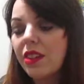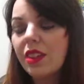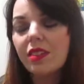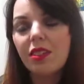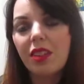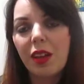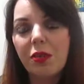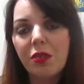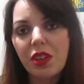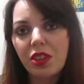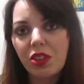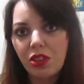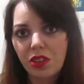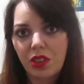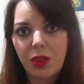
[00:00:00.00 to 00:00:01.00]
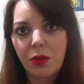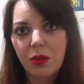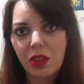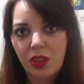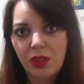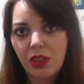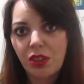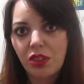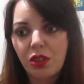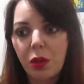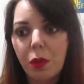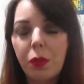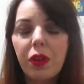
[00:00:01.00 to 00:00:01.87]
then definitely just stick with the original.